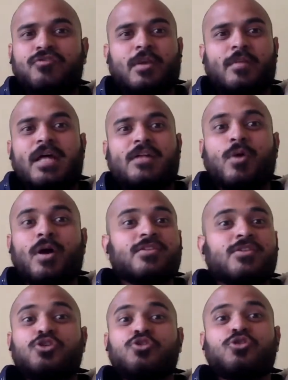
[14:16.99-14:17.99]
That's why there's a
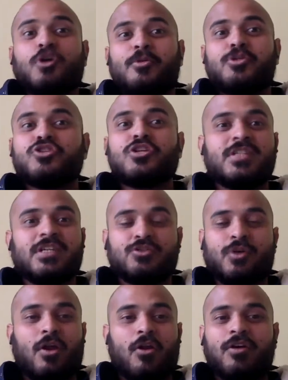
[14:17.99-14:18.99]
huge opportunity to
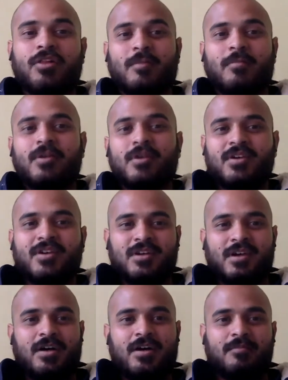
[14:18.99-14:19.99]
unlock them
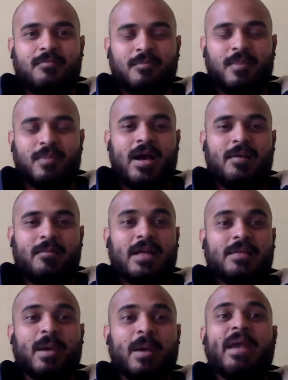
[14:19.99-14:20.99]
by
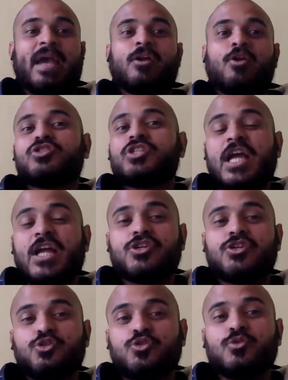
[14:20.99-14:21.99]
paying close attention
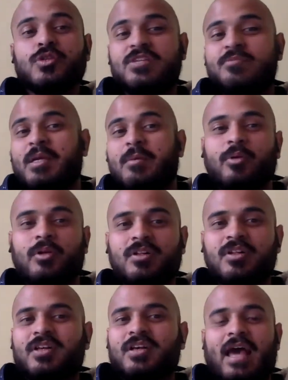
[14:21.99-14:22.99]
to these people
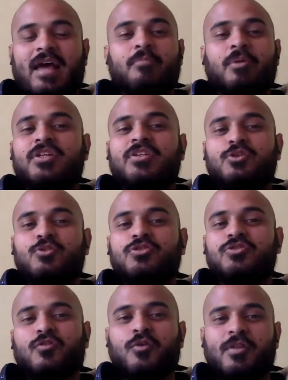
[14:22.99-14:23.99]
and building solutions
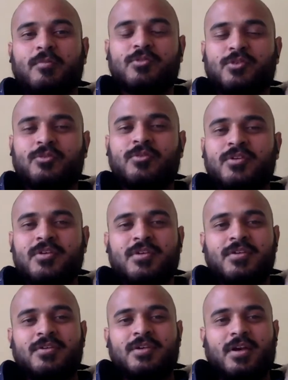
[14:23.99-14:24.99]
for them. So
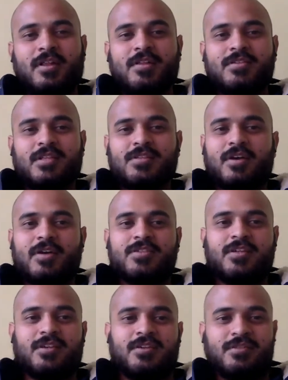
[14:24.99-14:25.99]
yeah, that's how I
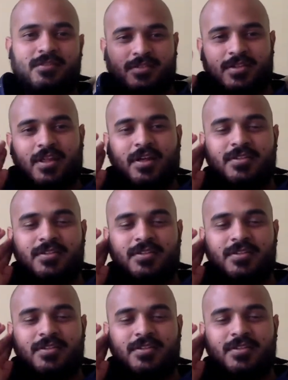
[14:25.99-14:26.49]
see that.